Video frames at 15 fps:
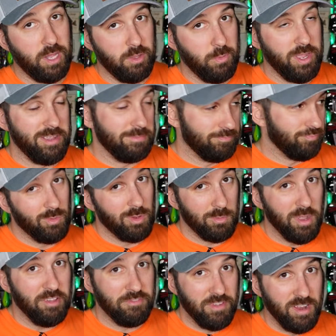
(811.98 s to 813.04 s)
by the way, one of
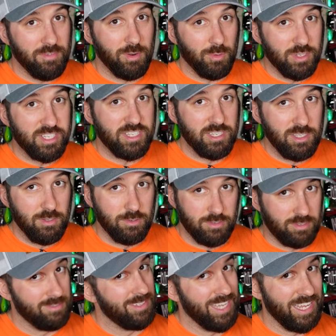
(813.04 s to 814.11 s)
my favorite ones to
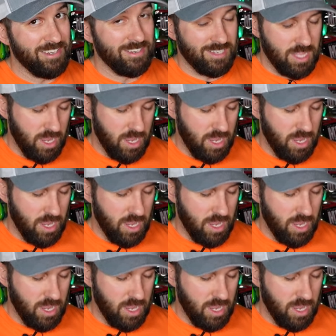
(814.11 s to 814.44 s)
use. Catches a